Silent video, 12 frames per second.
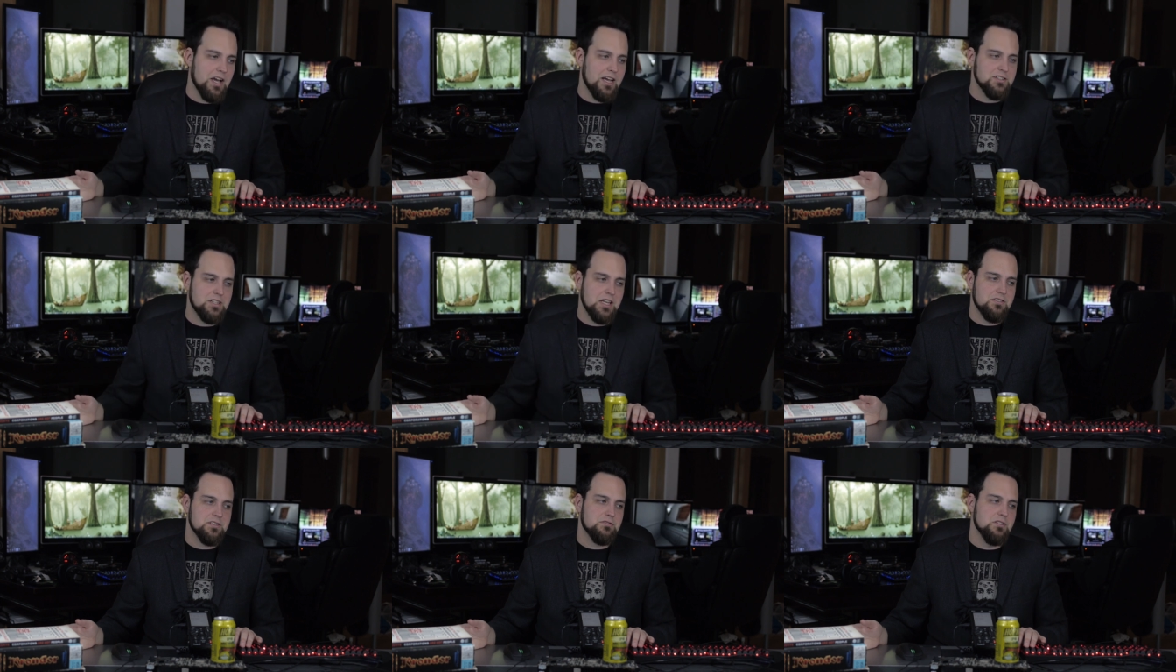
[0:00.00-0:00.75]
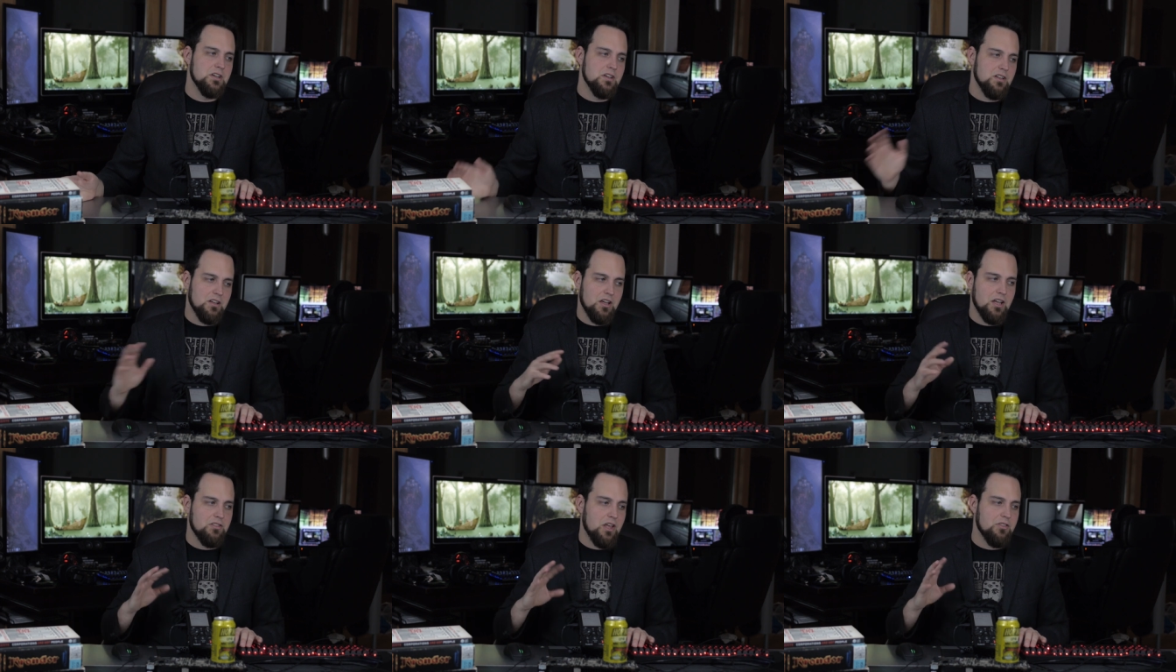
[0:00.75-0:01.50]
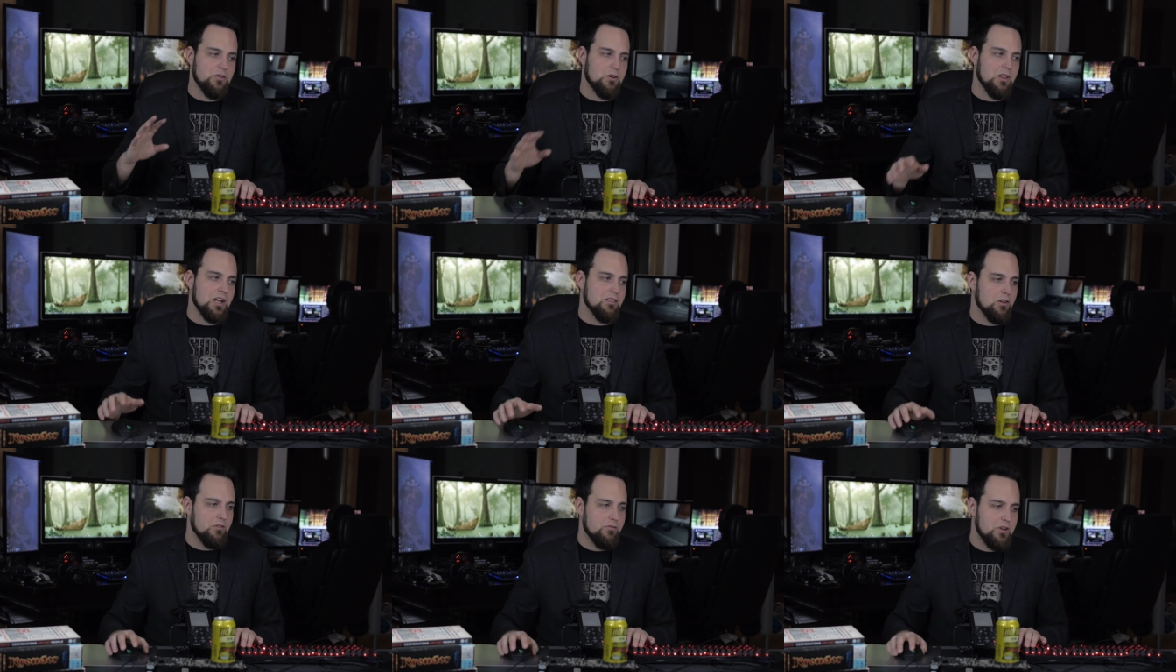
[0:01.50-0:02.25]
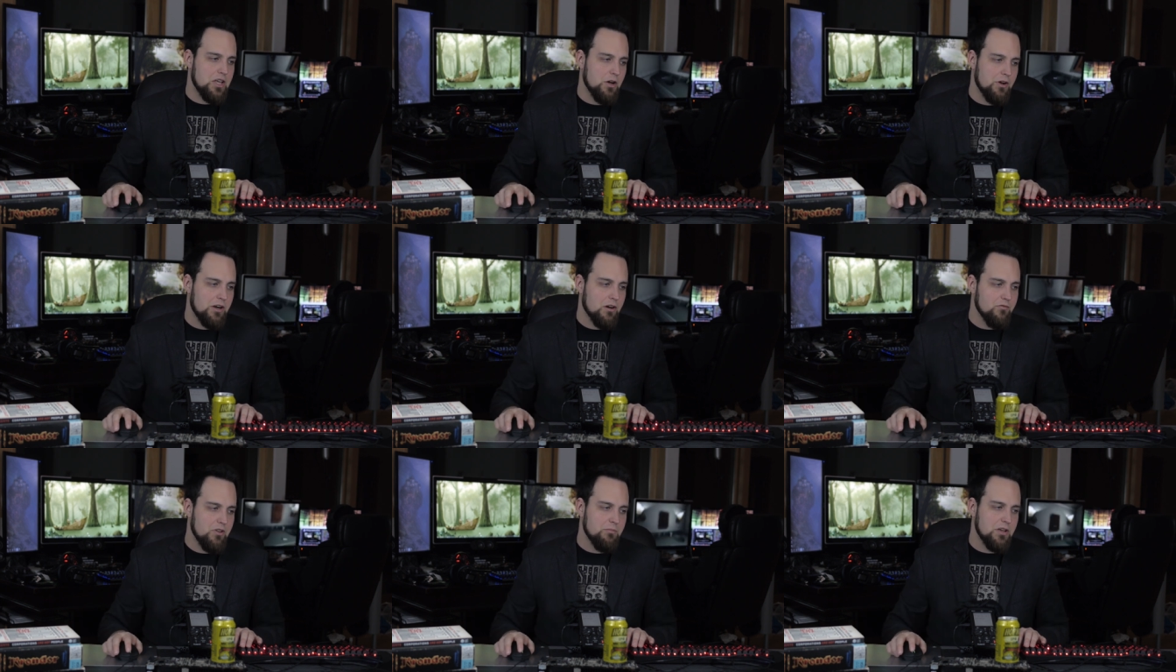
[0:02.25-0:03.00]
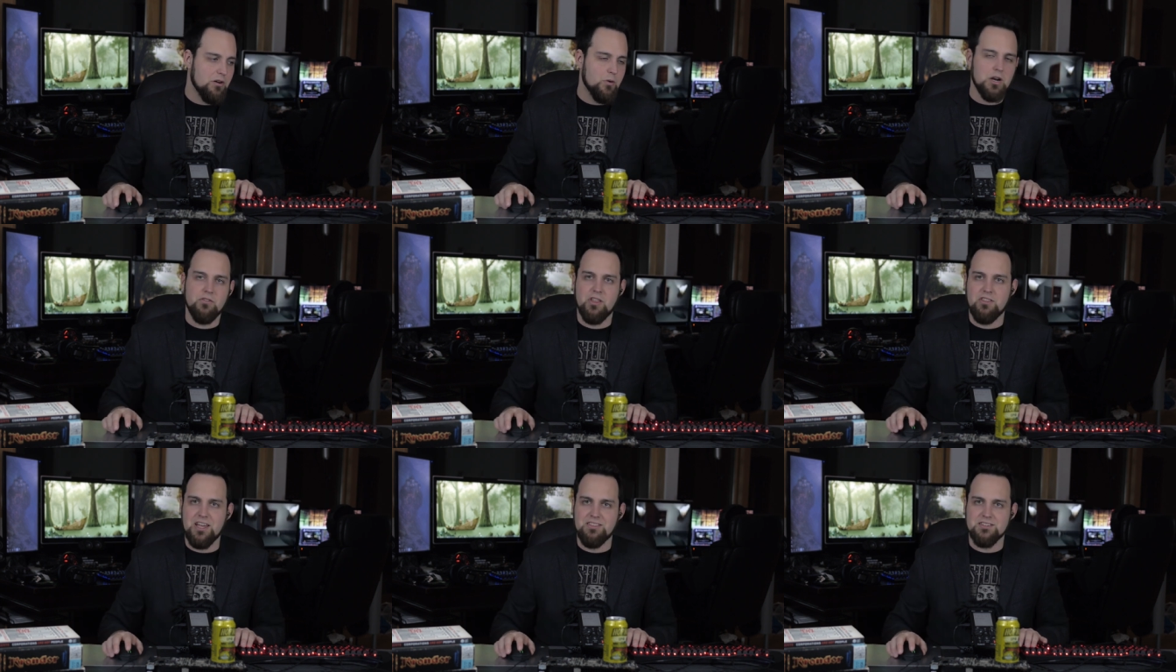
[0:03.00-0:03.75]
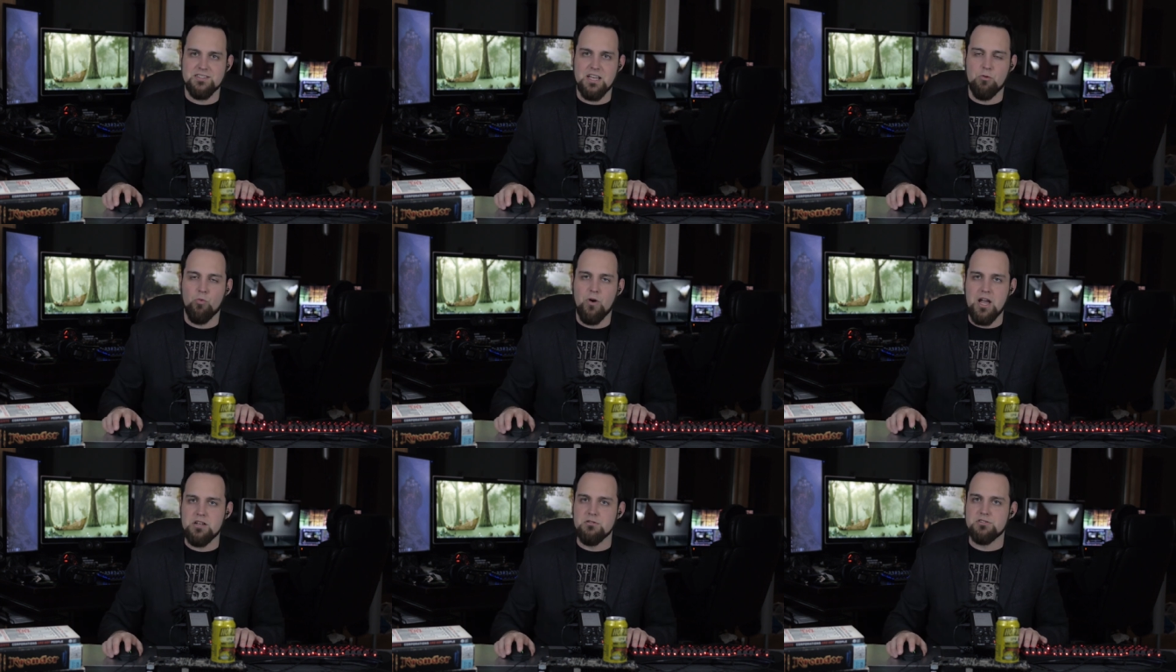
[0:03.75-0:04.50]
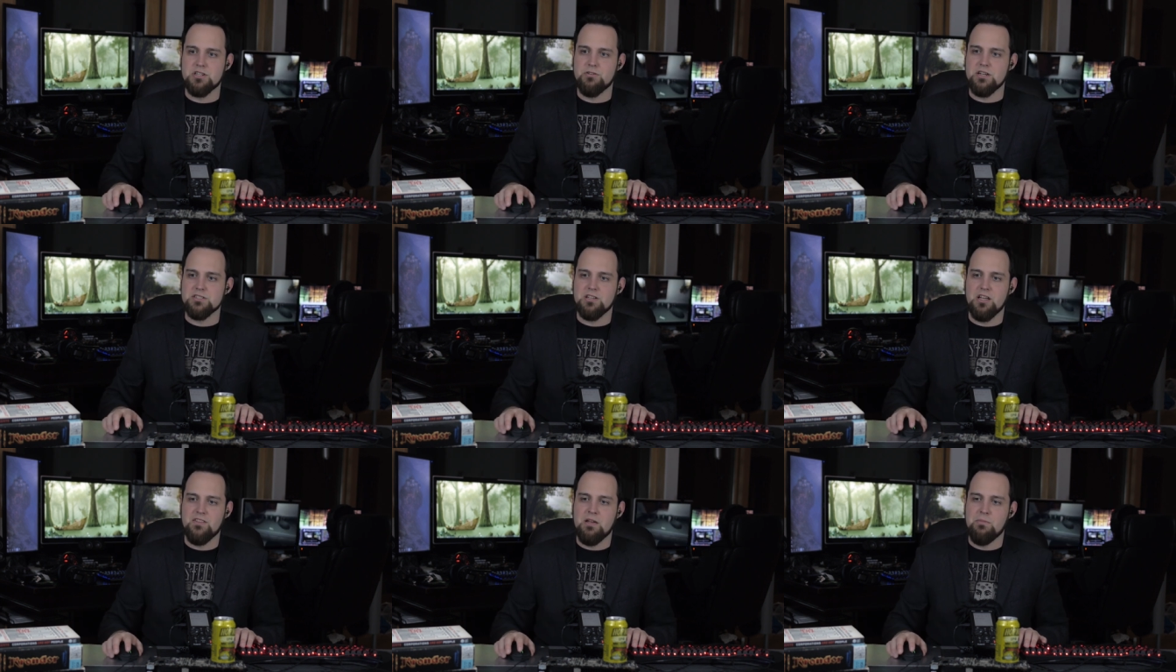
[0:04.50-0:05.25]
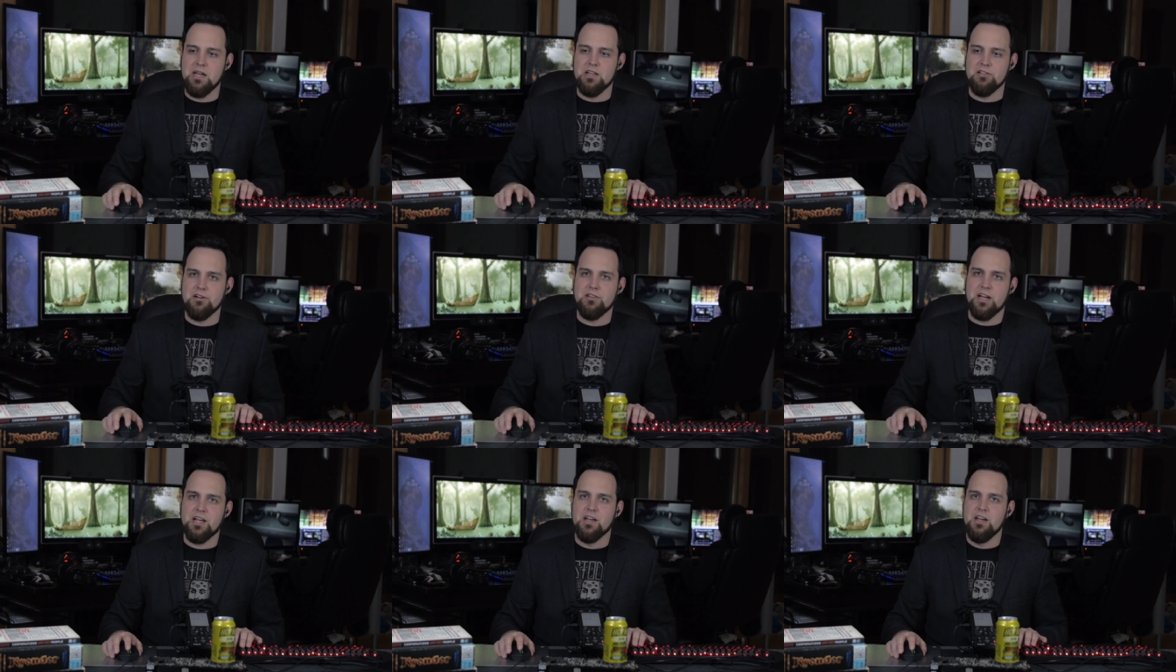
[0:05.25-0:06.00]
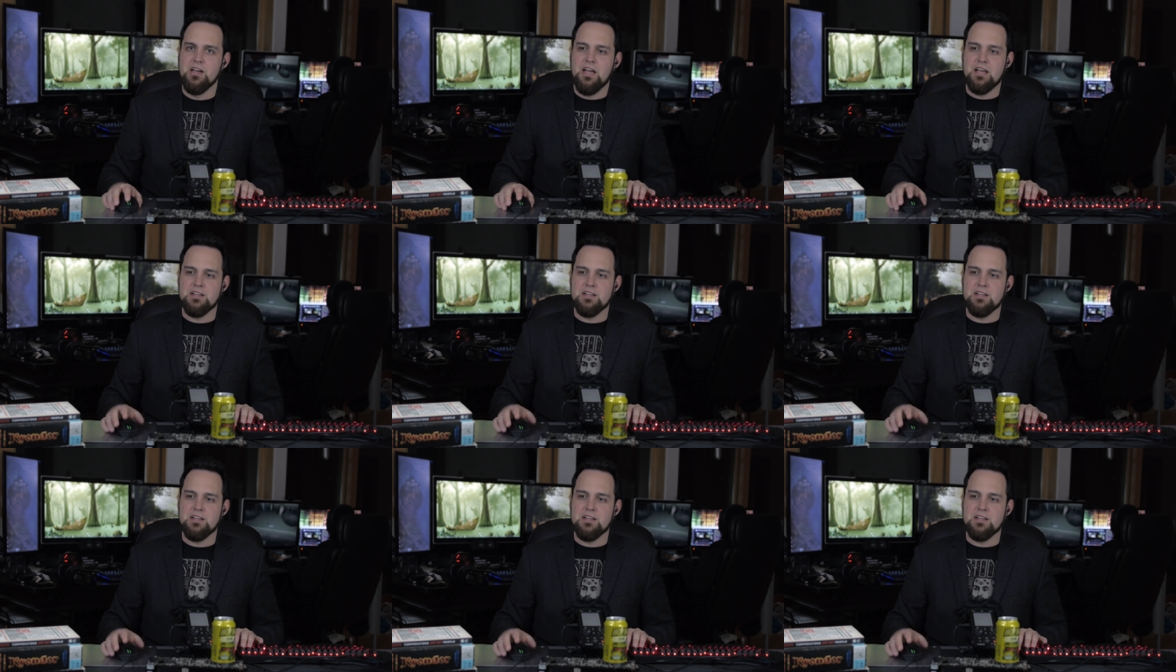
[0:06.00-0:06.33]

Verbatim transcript: The guys take this in, in their like little video here on Vimeo or whatever, they take this thing way too seriously and they make it look like